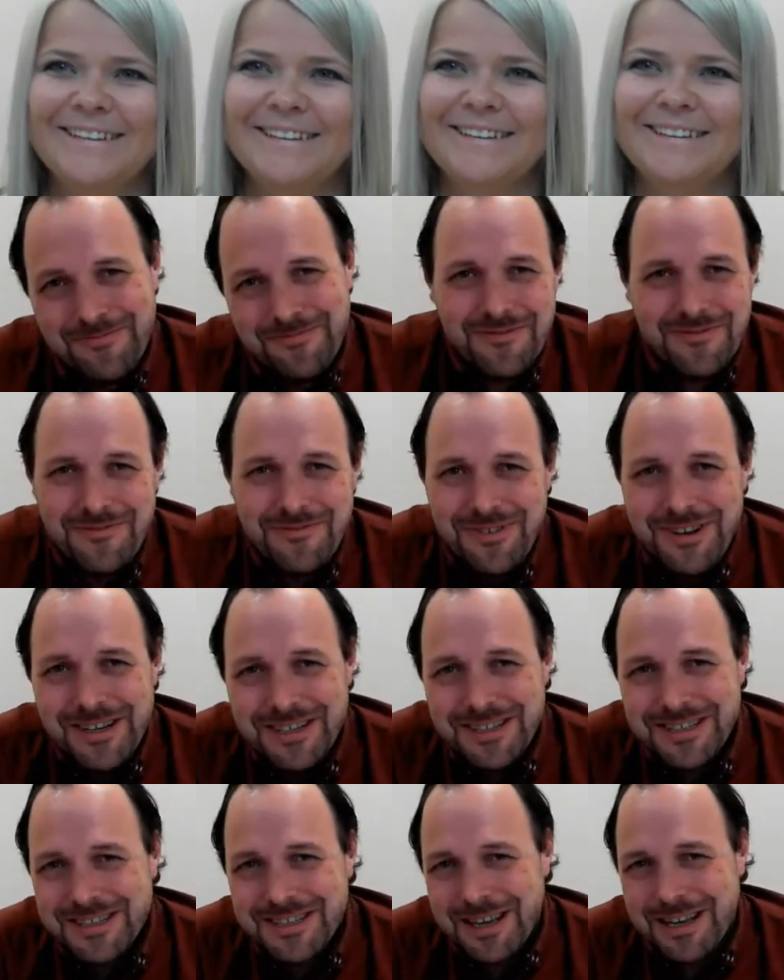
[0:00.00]
We
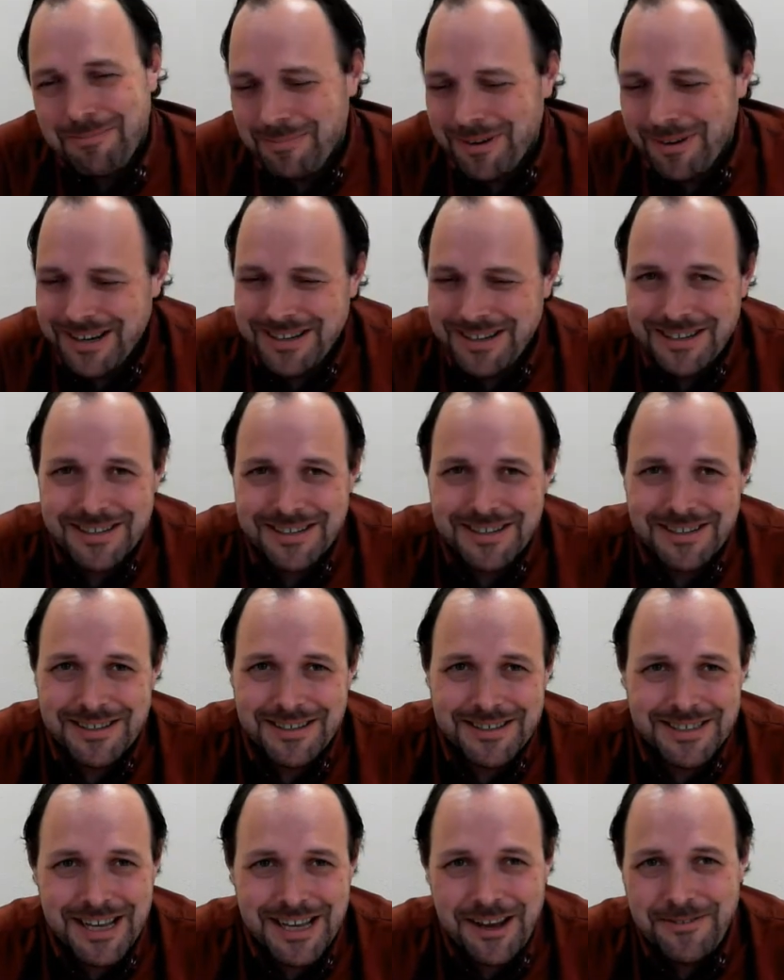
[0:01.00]
supply the
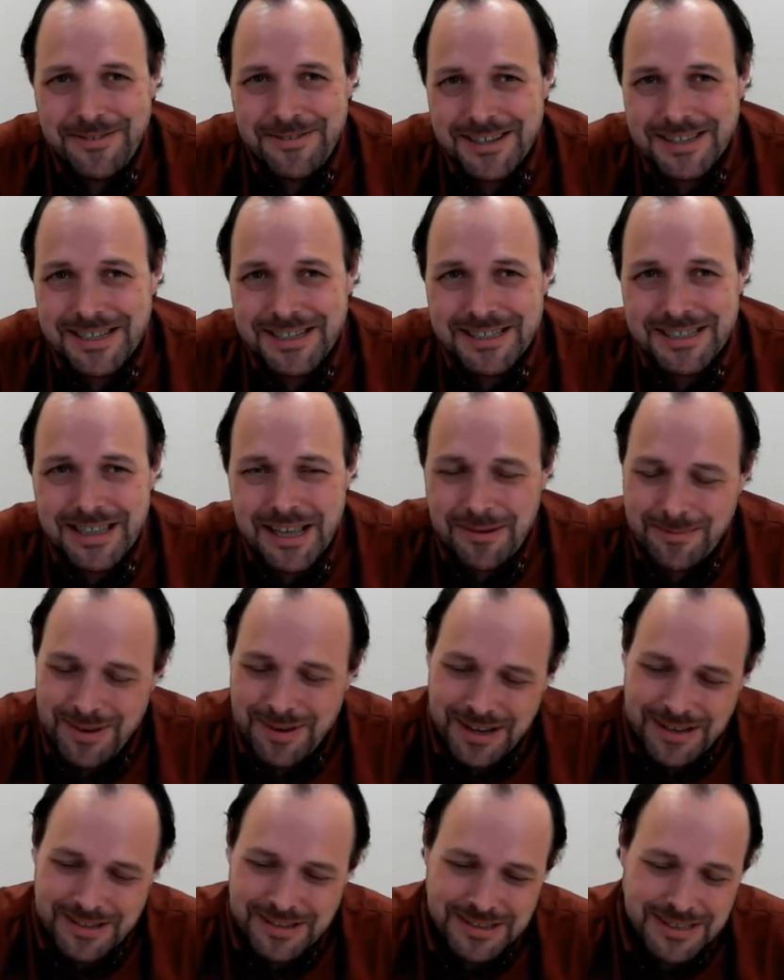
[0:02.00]
safety system
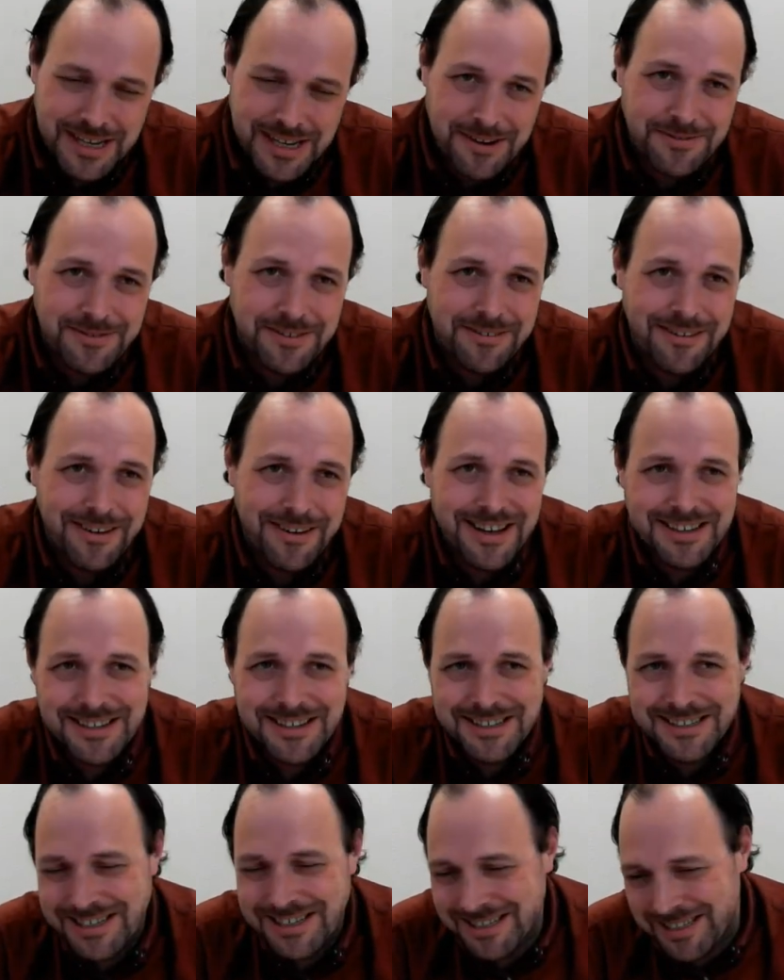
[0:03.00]
and
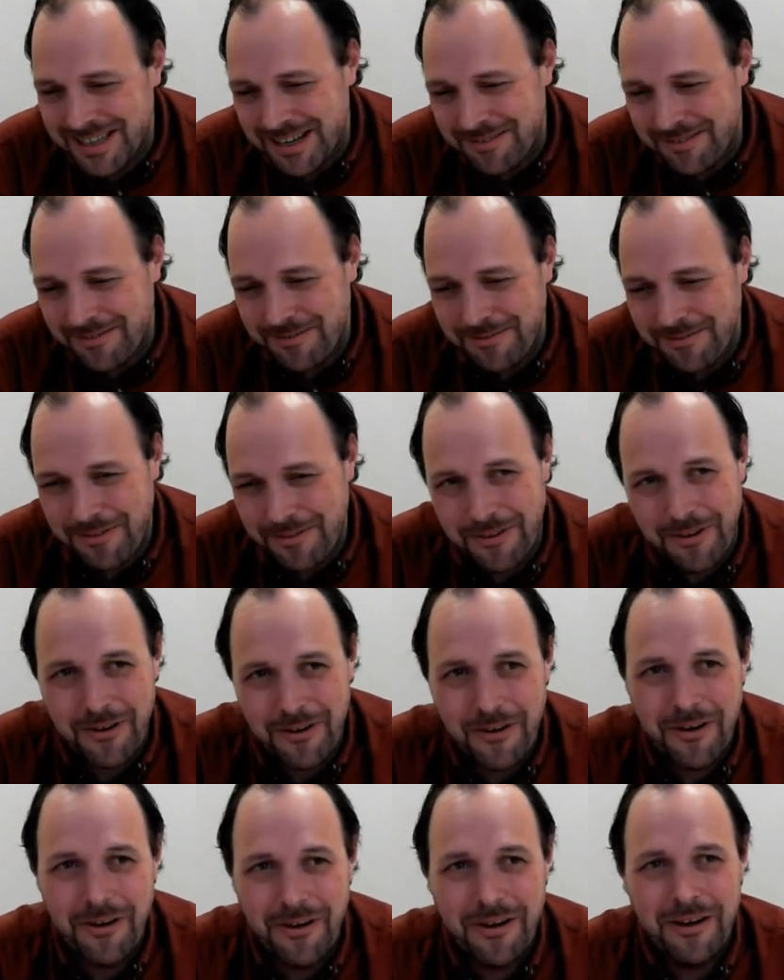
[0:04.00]
safety-related system
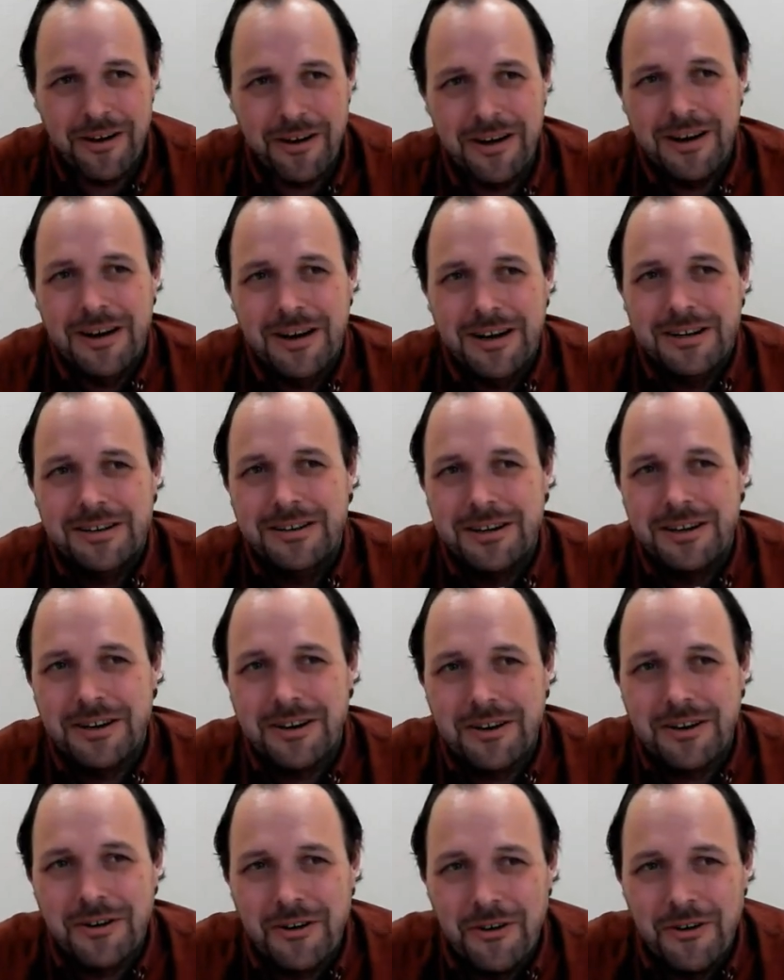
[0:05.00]
for
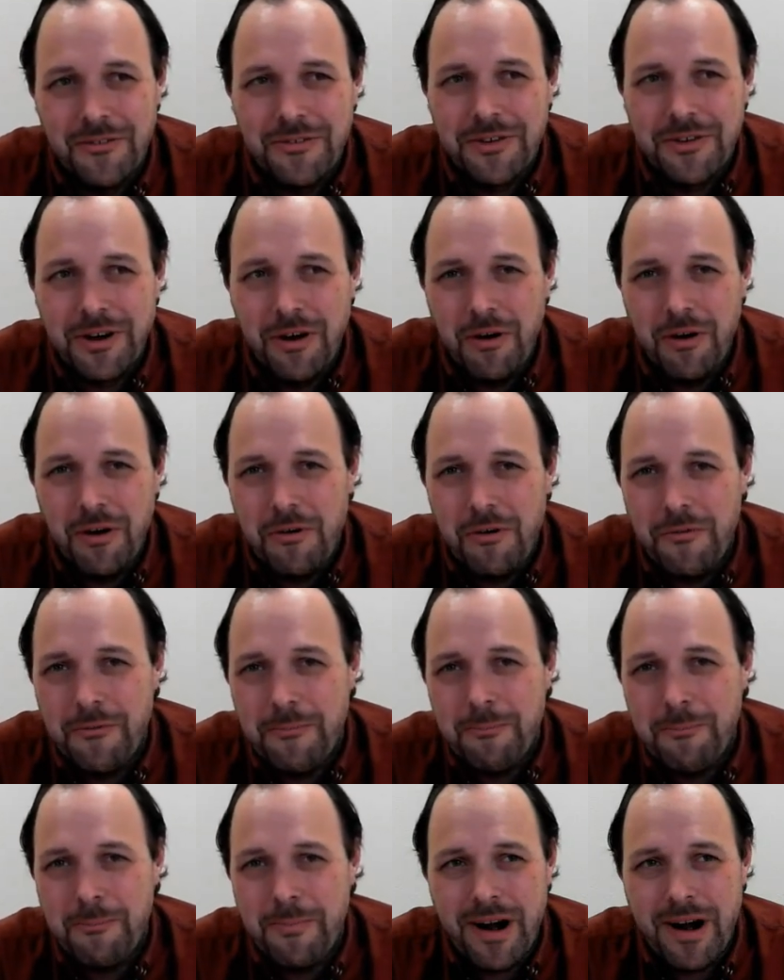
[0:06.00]
the control
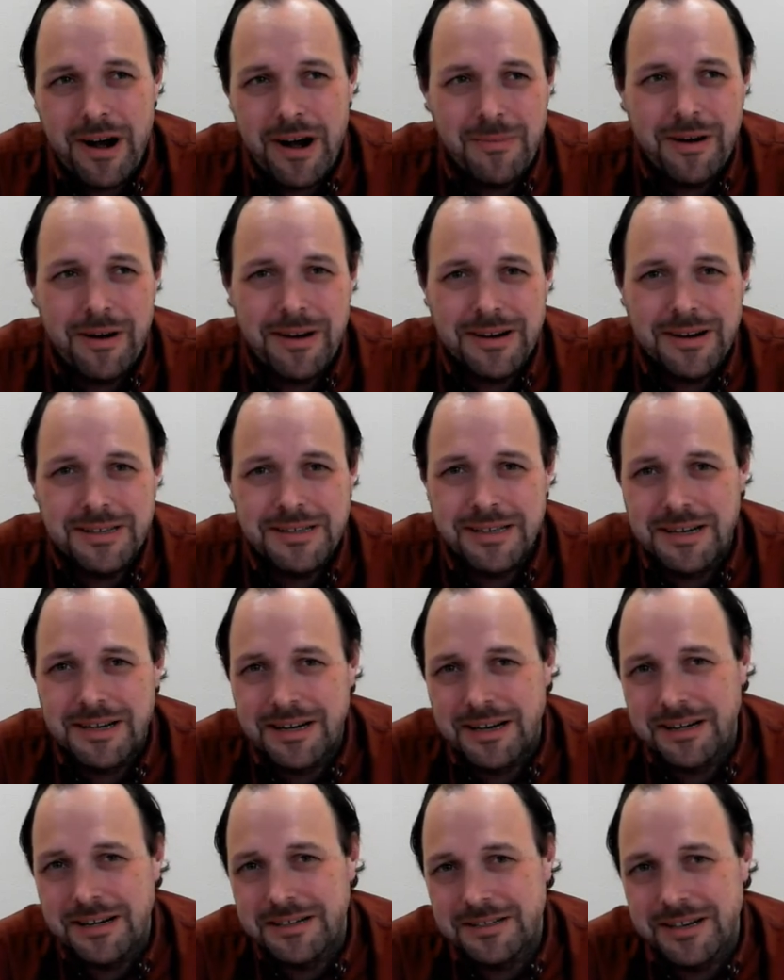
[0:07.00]
of primary
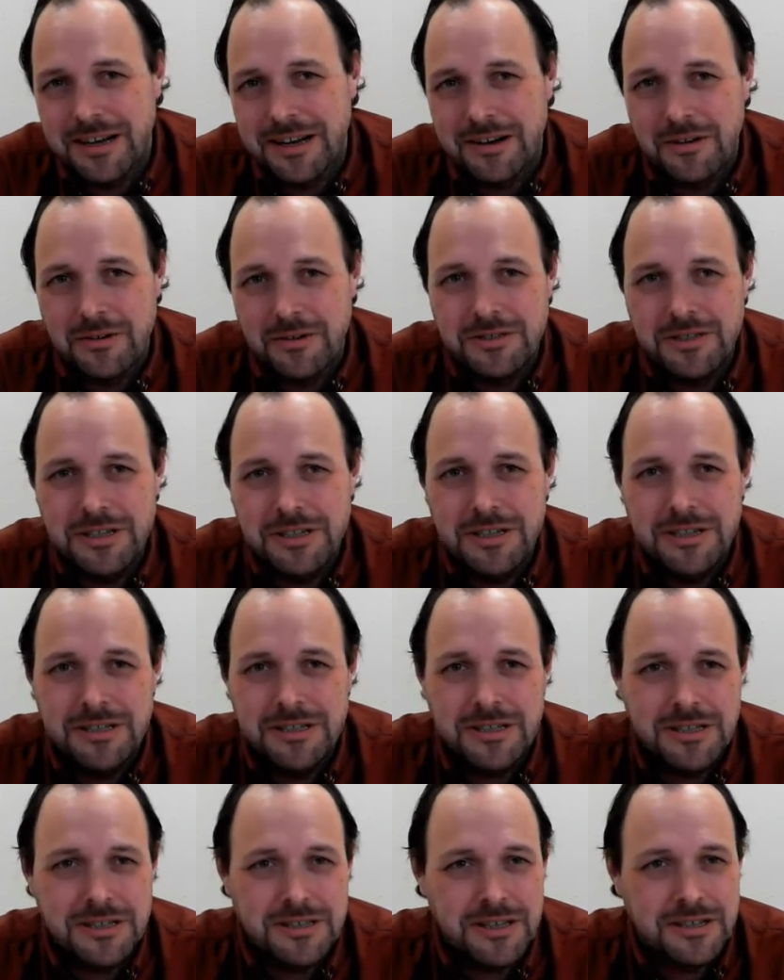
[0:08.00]
circuit
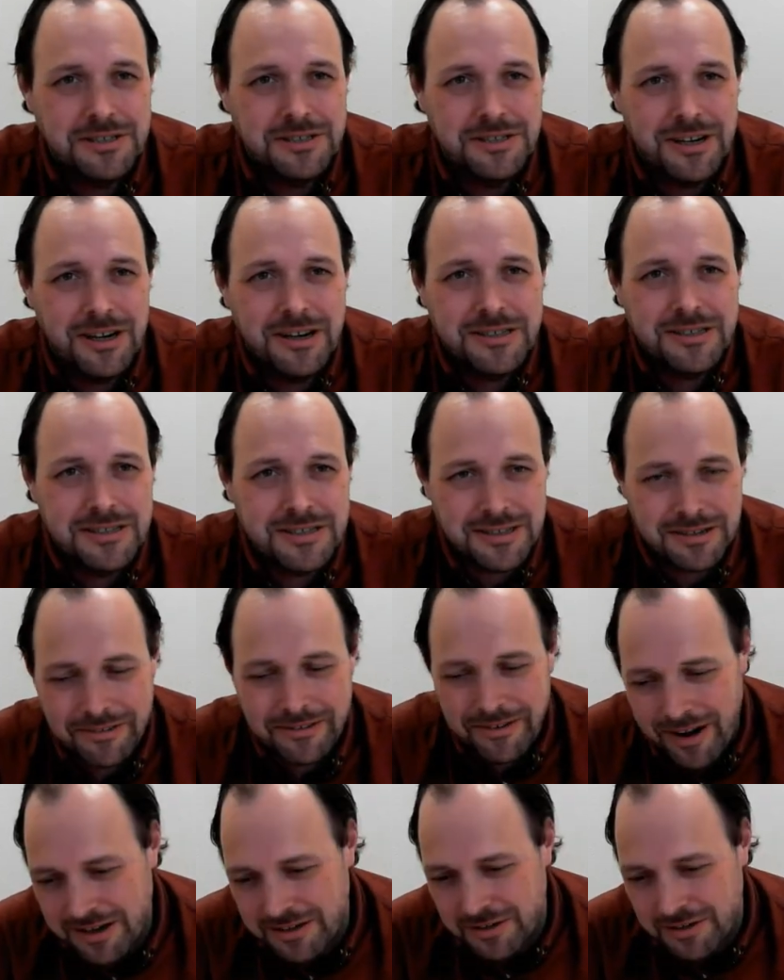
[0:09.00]
technologies such as
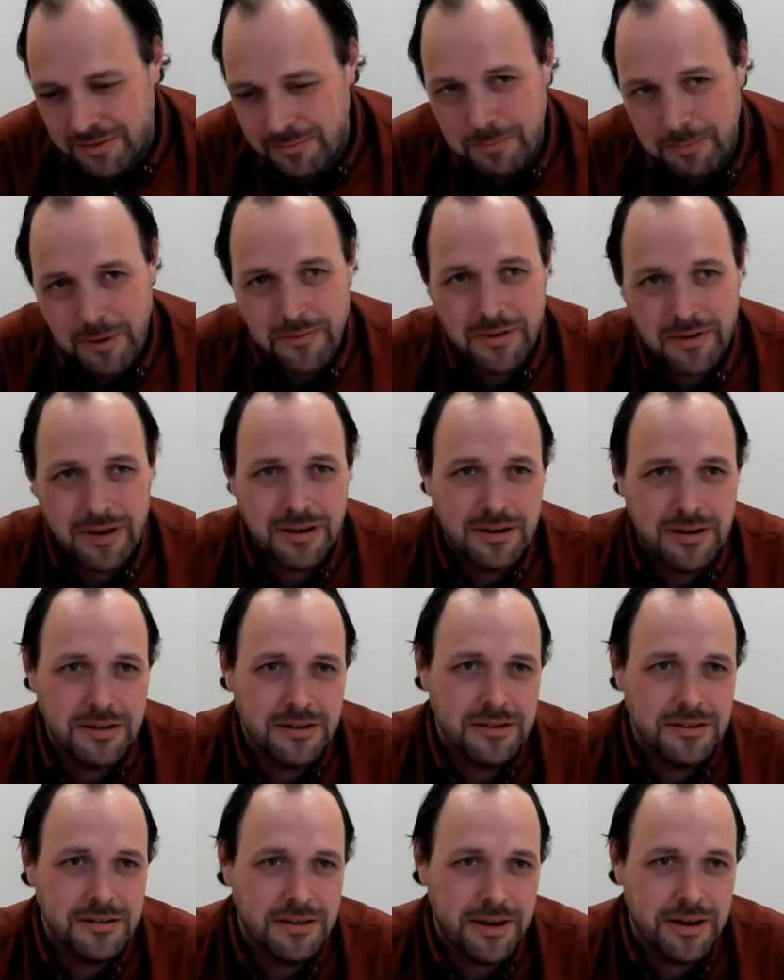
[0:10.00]
reactor
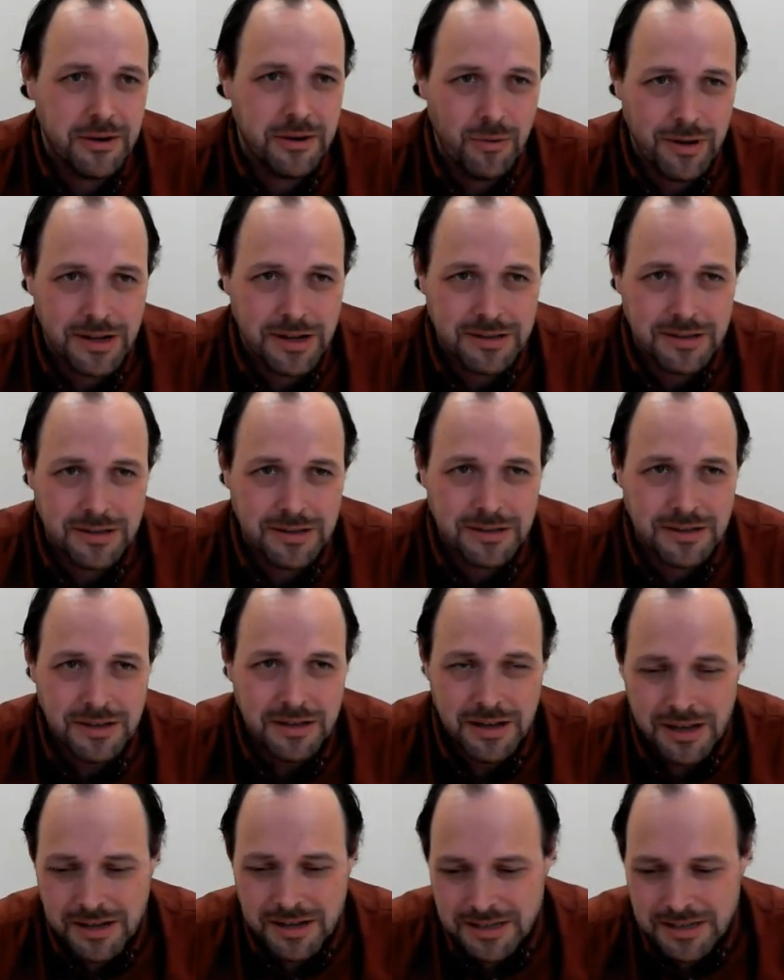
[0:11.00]
power regulator,